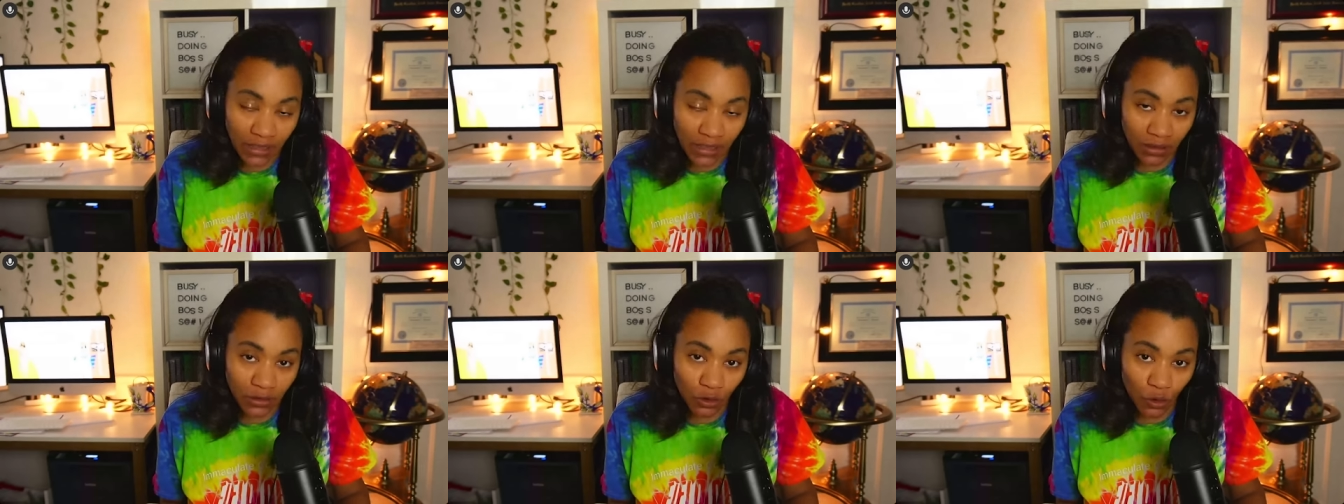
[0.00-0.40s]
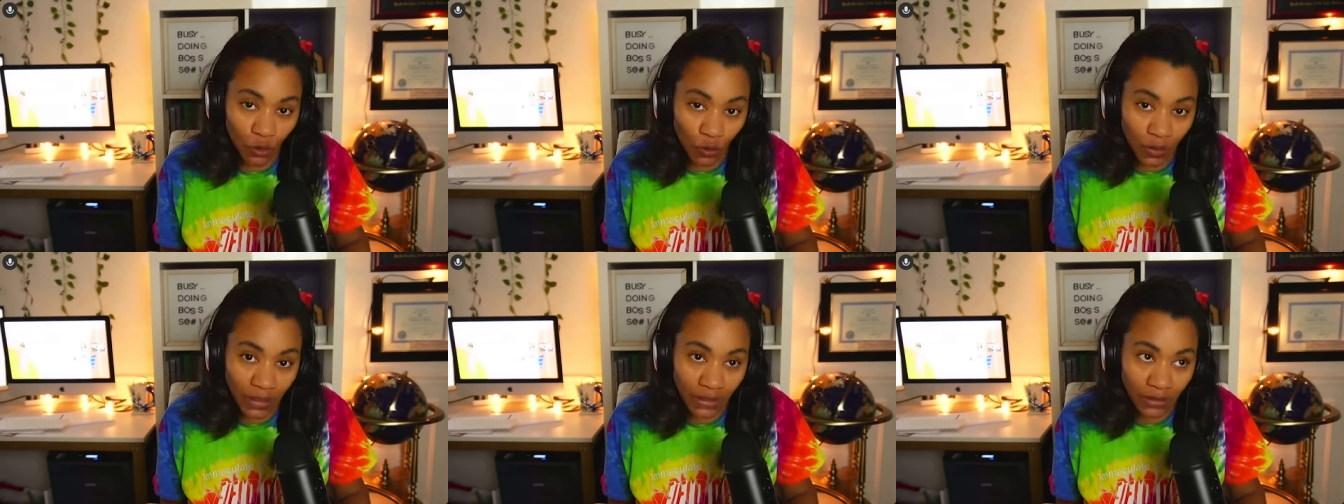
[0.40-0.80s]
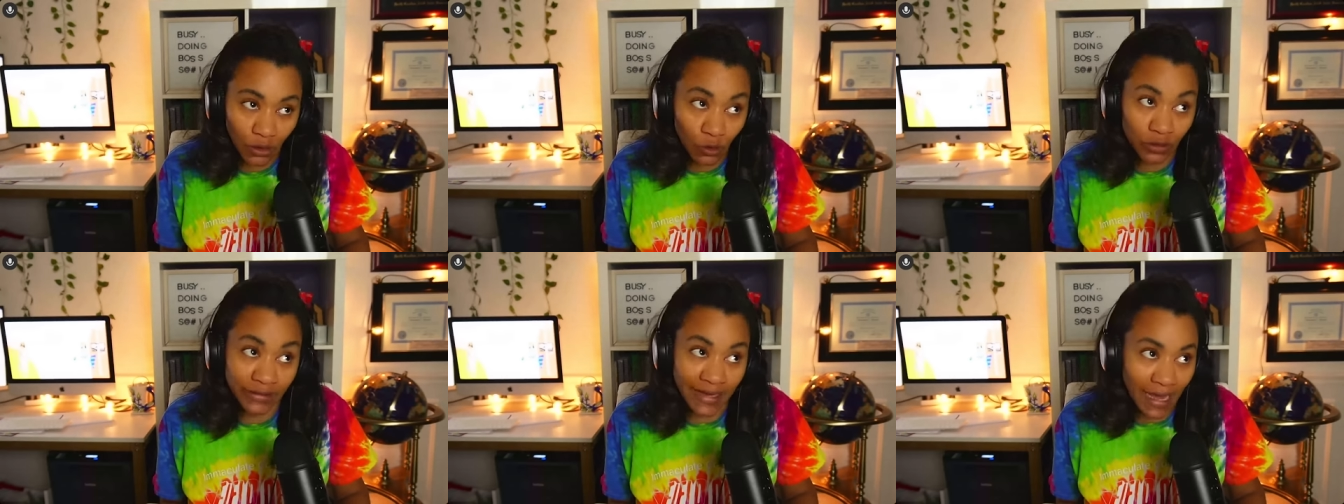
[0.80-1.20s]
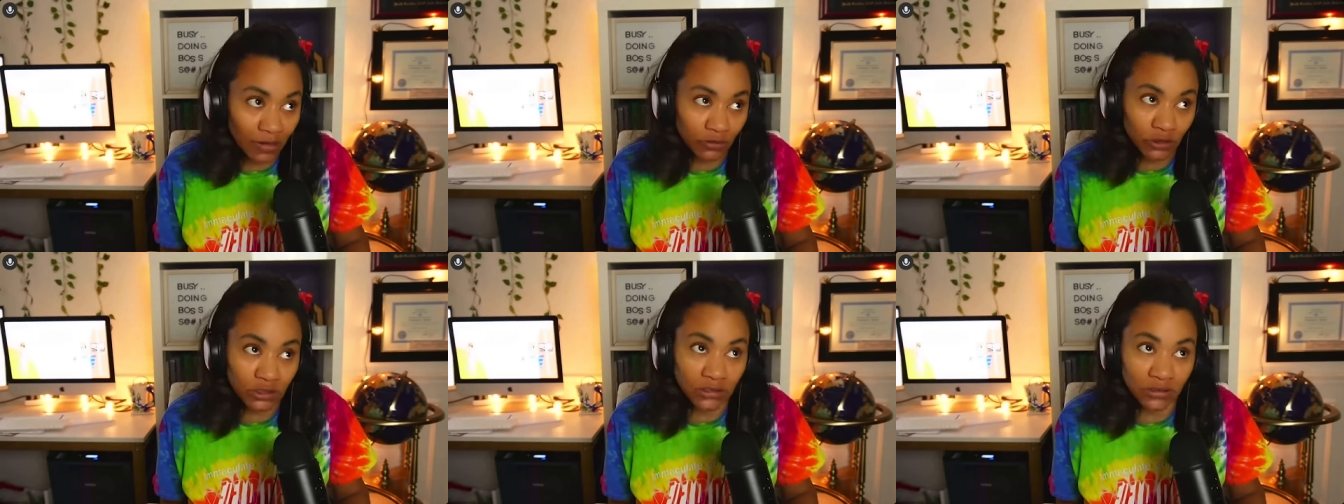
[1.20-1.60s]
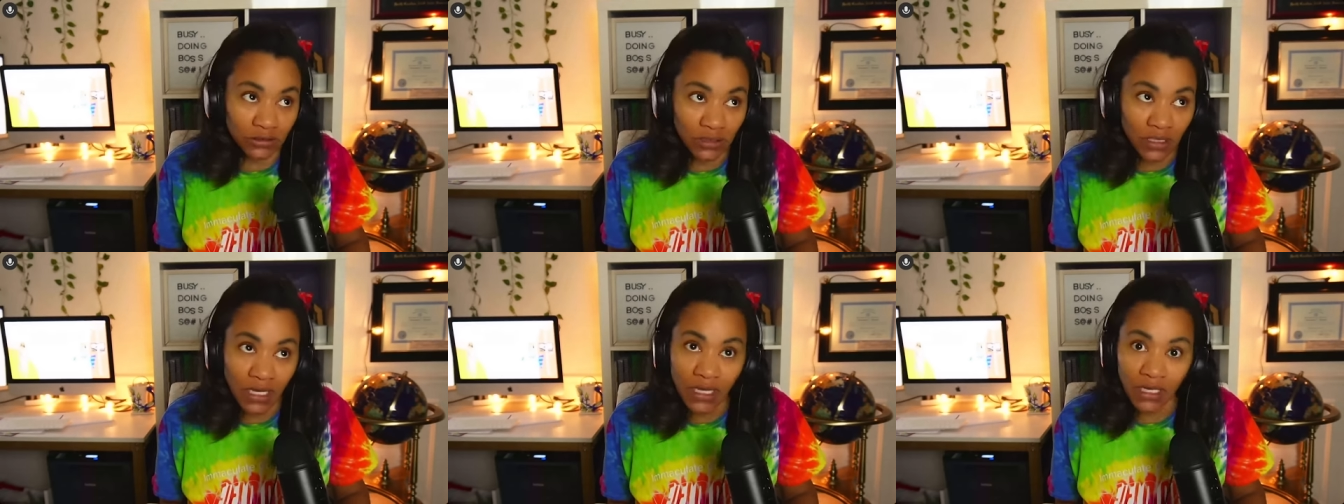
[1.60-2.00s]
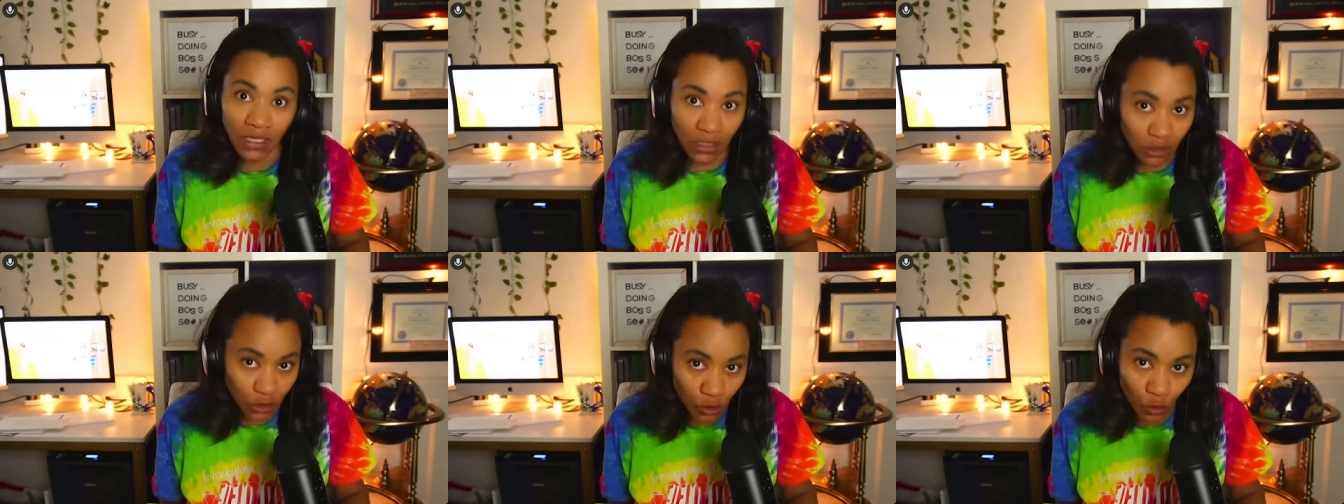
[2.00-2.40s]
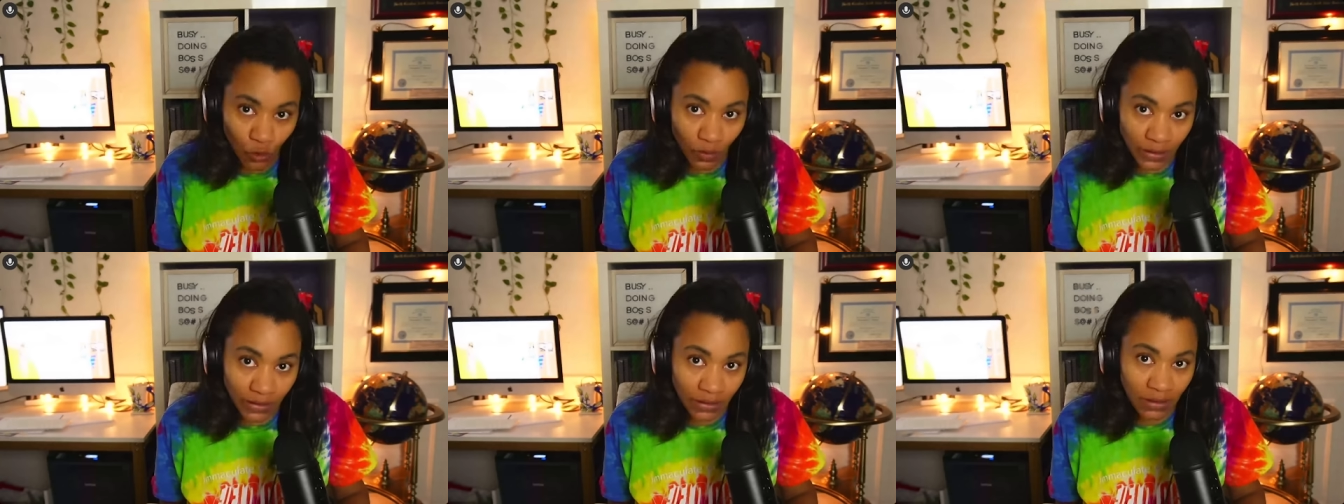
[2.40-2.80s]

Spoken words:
Illinois, or Dolton, Illinois.